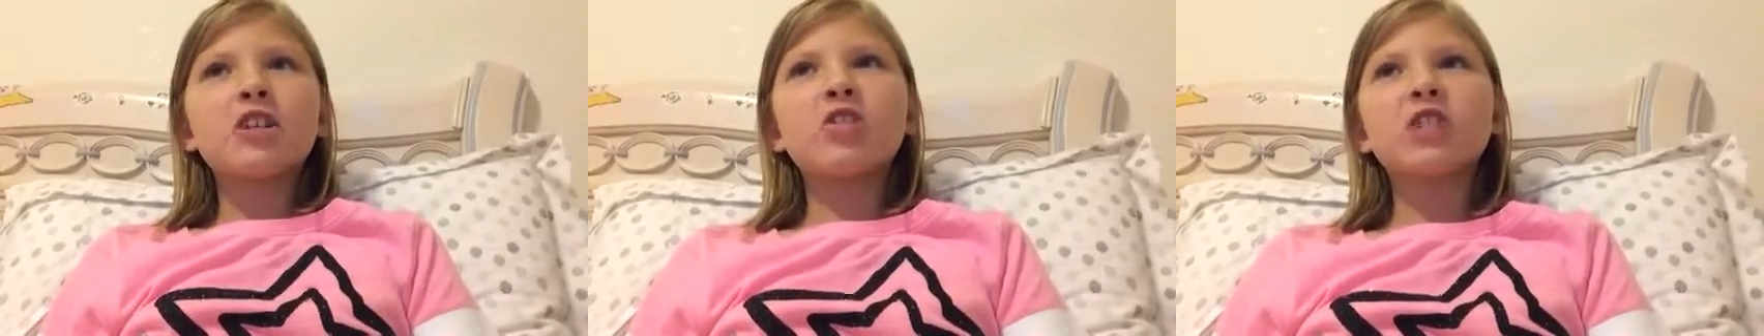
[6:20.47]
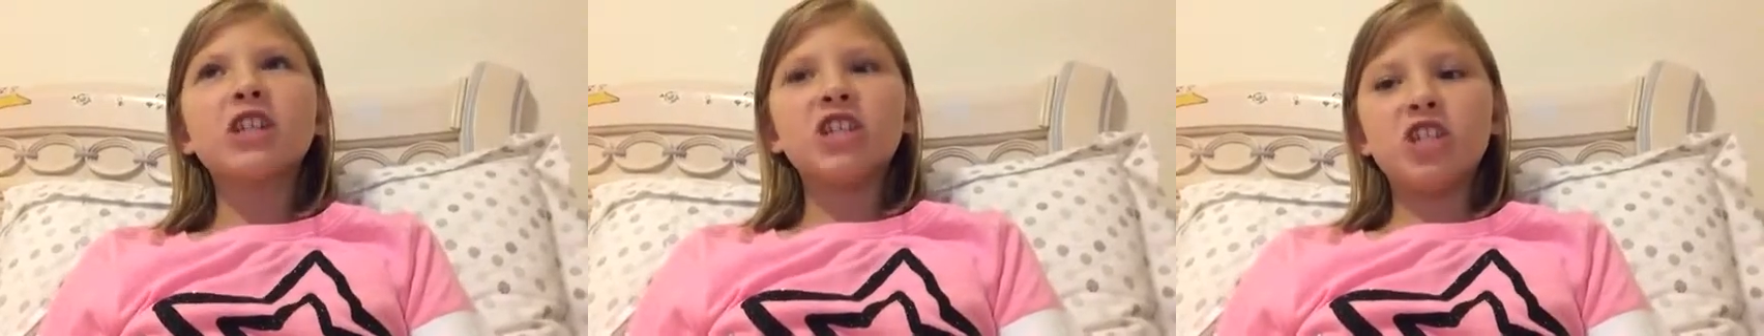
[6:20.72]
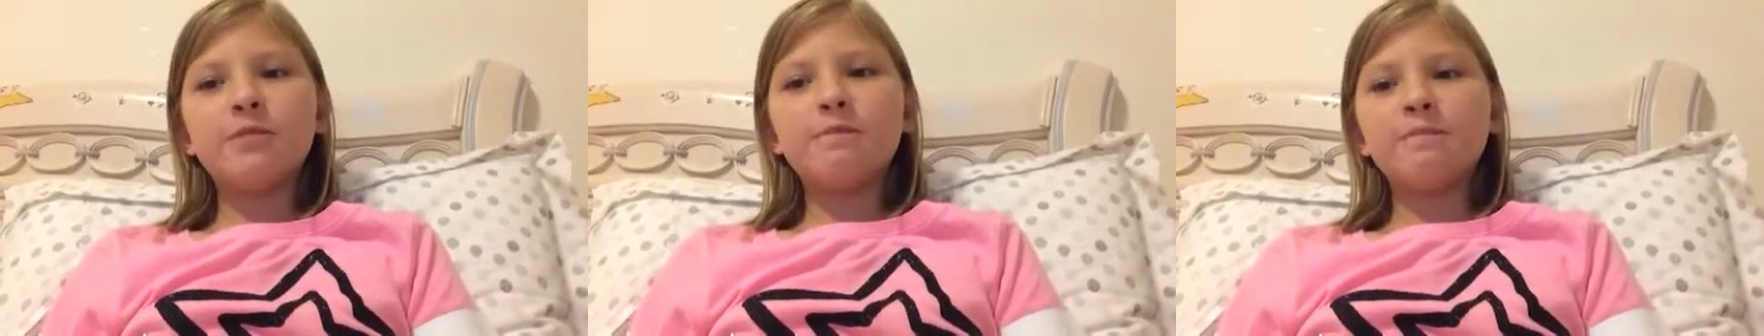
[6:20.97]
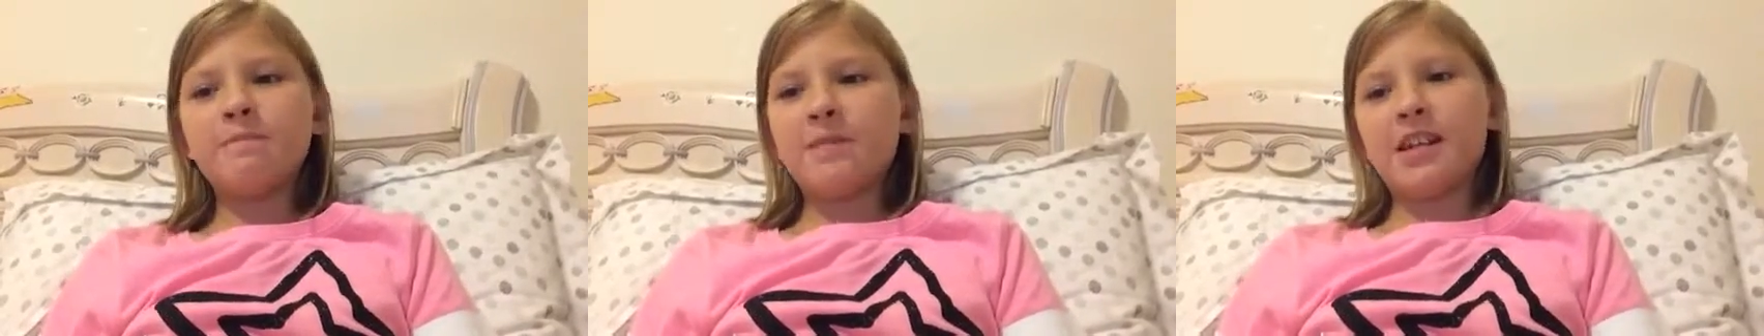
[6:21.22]
cridge.
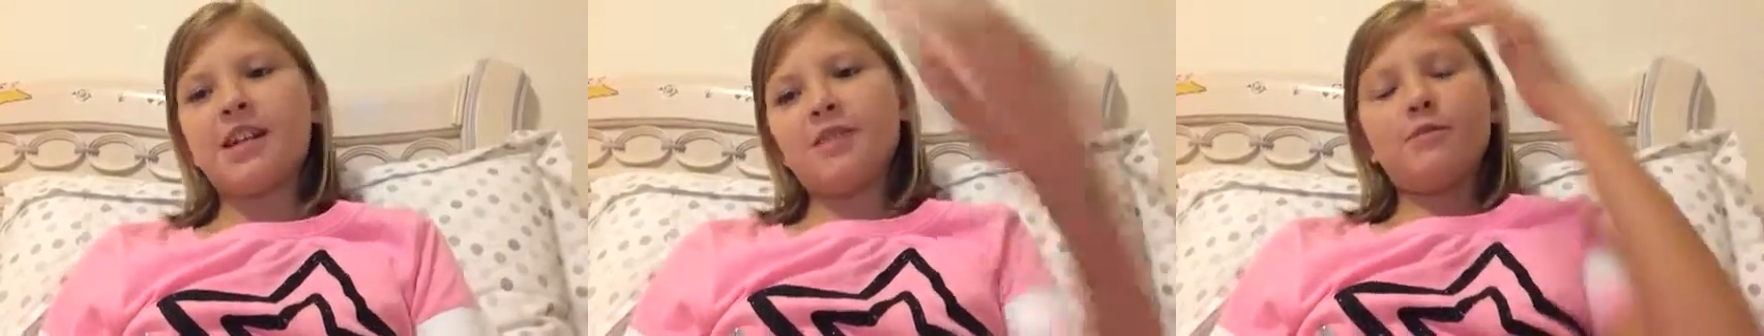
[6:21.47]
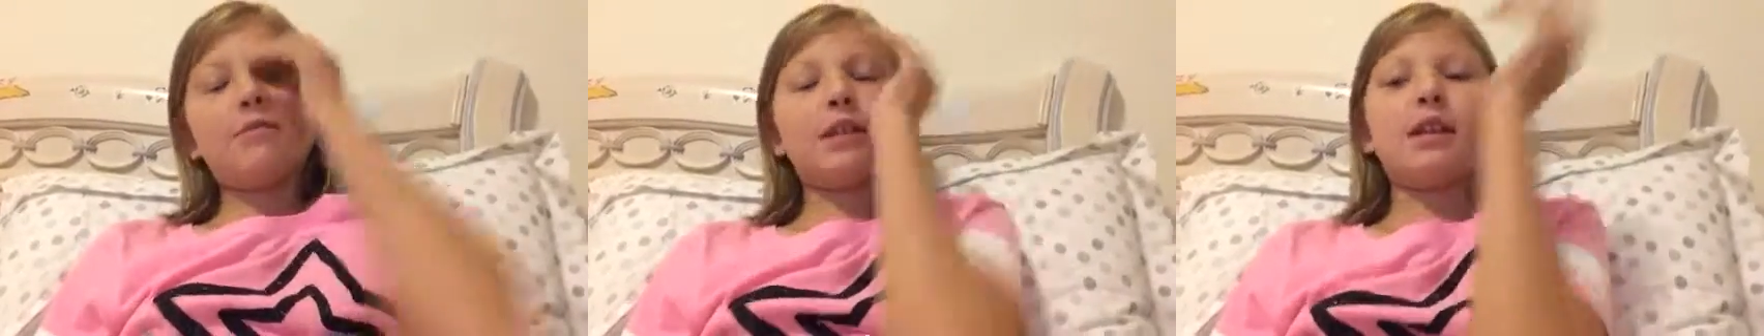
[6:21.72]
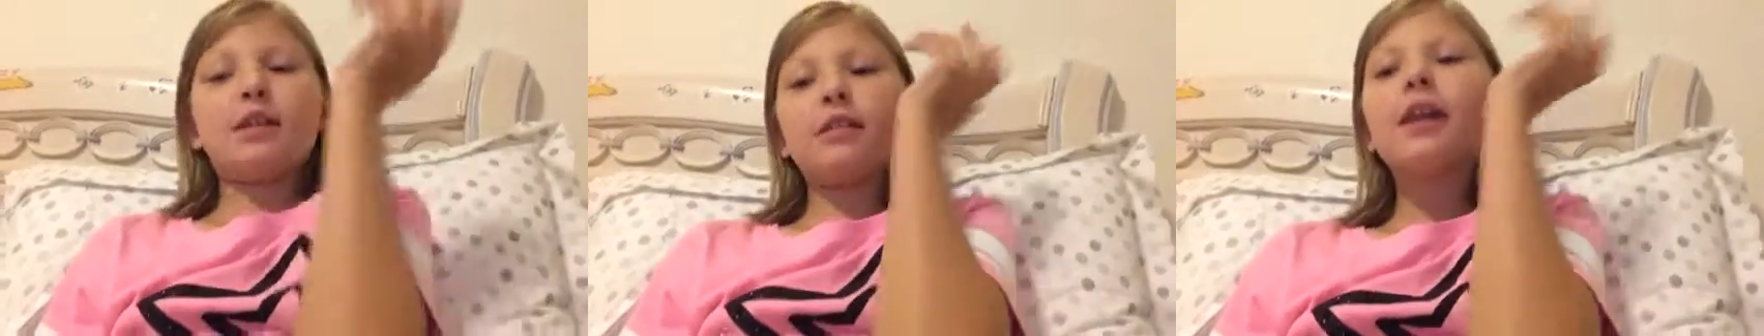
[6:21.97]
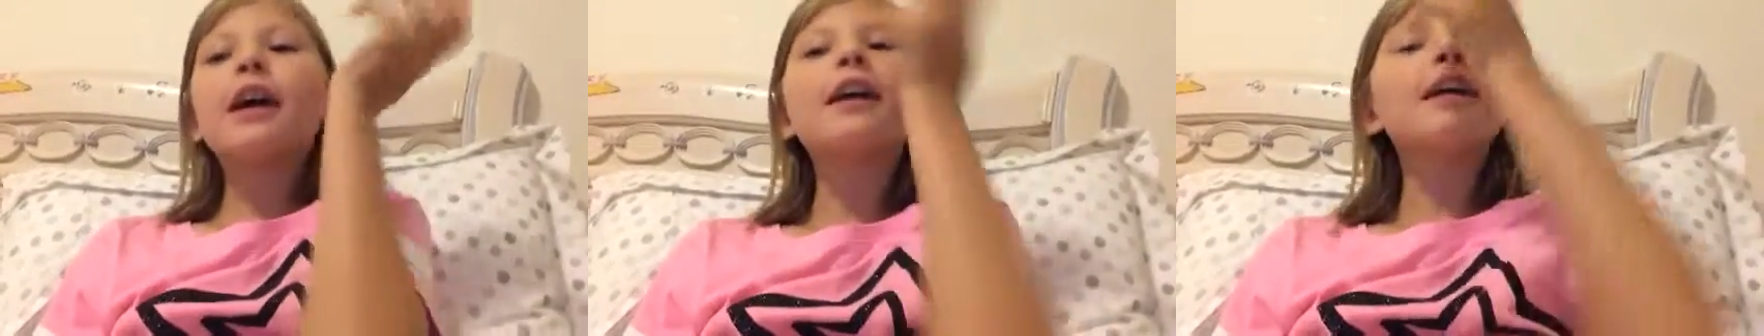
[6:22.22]
Oh,
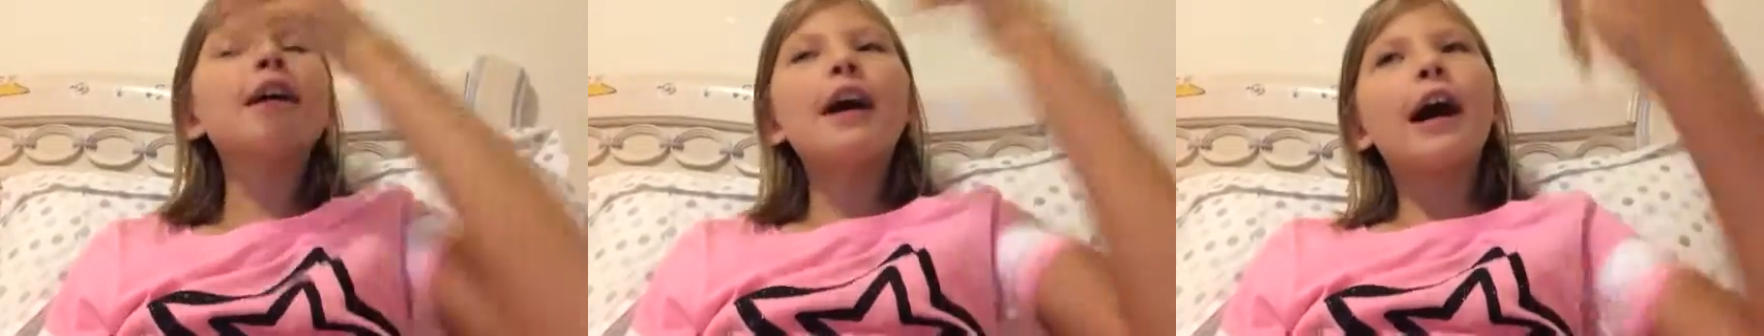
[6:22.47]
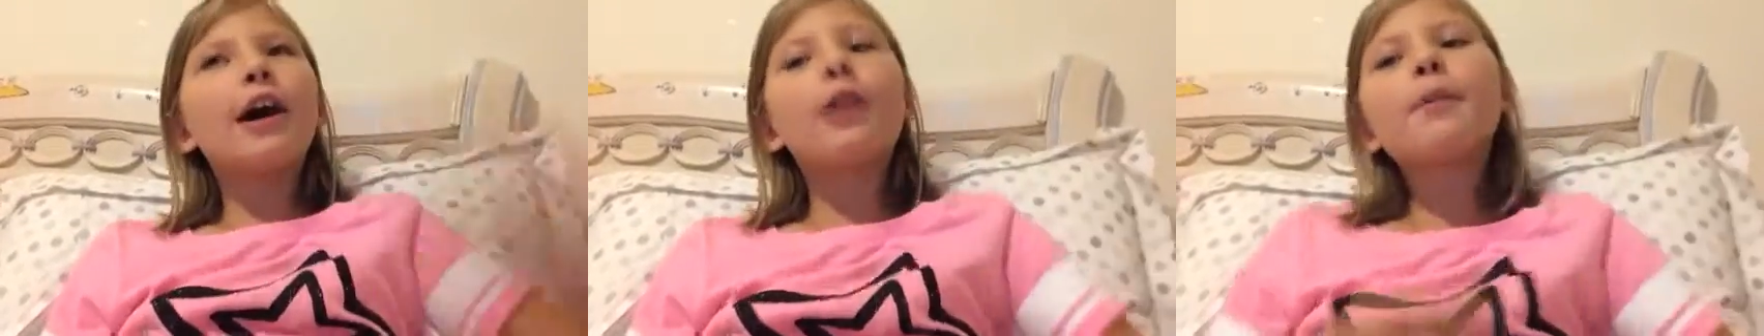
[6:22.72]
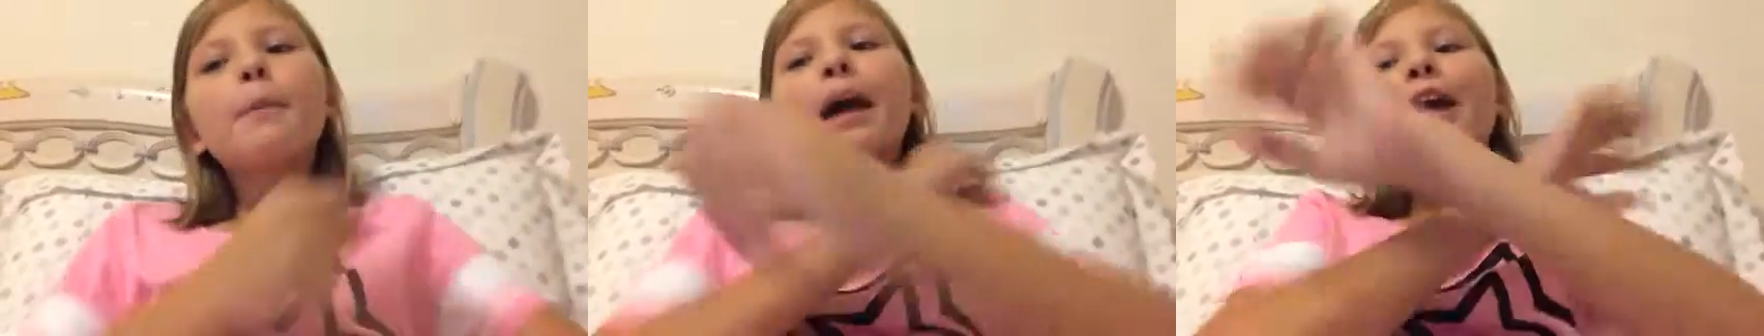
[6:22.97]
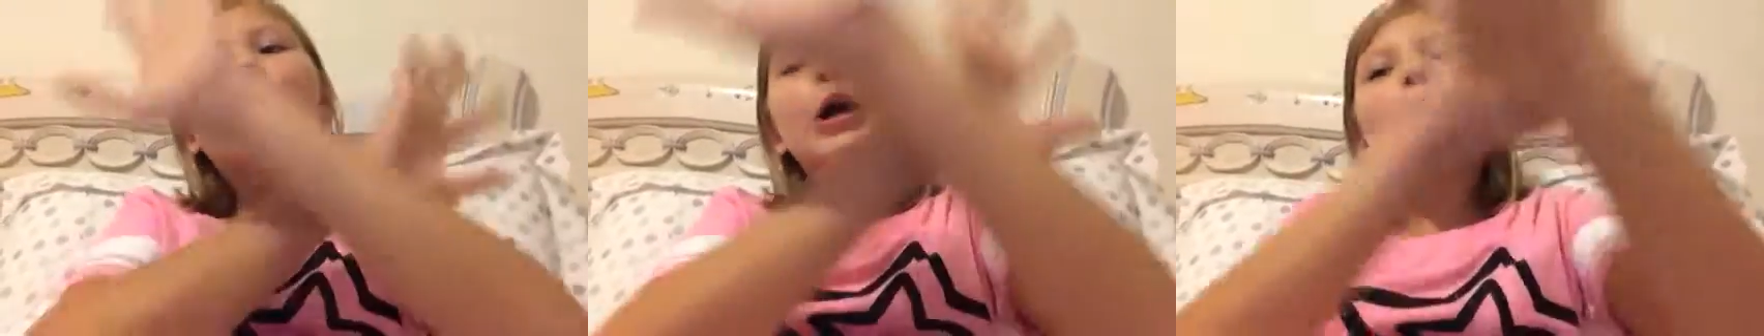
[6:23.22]
okay. Out of
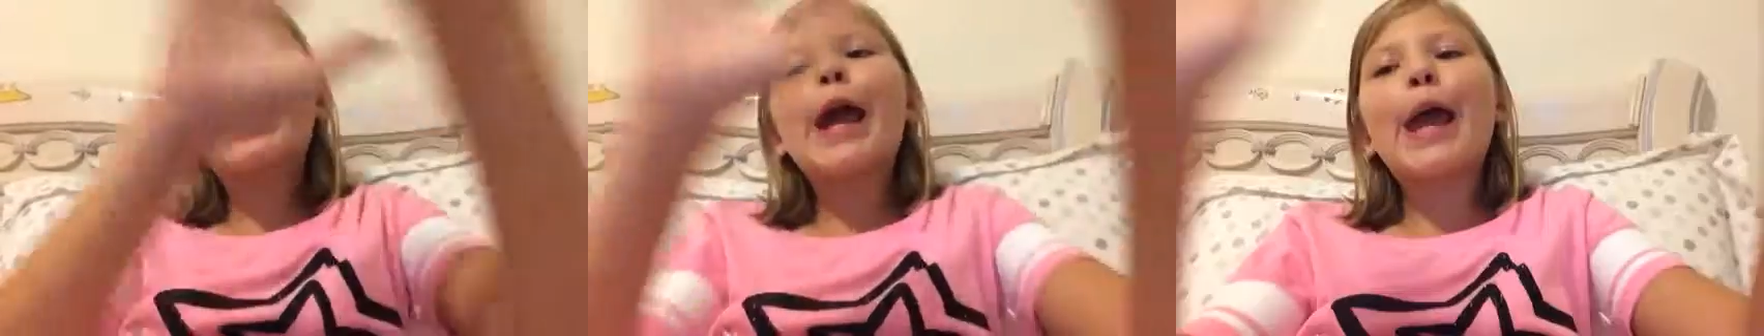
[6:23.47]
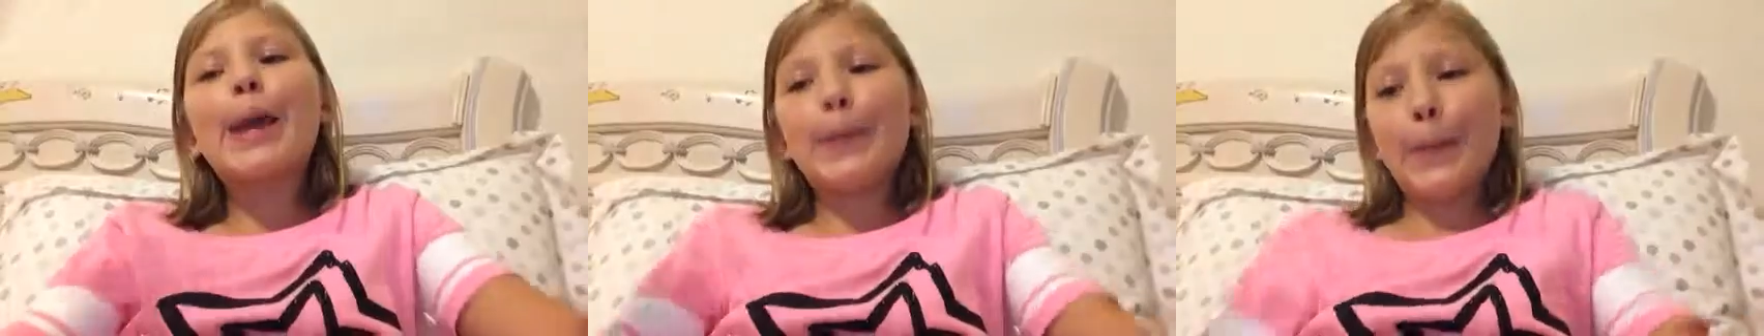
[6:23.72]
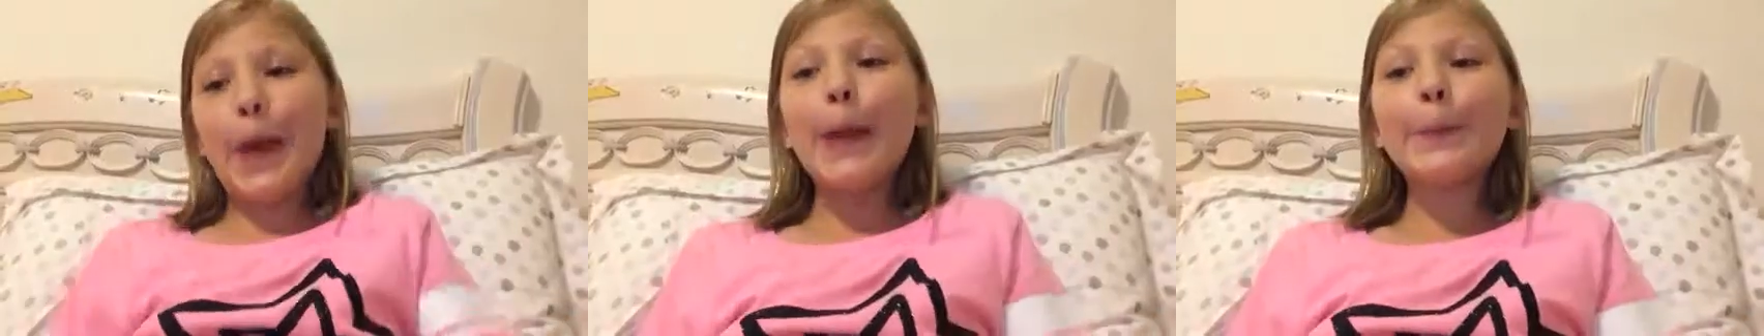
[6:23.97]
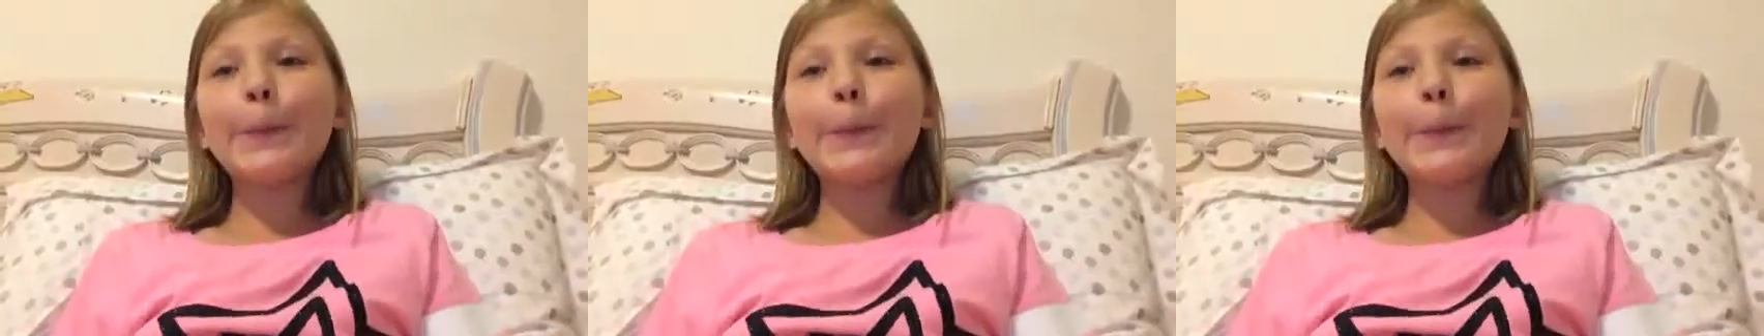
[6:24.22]
my crib.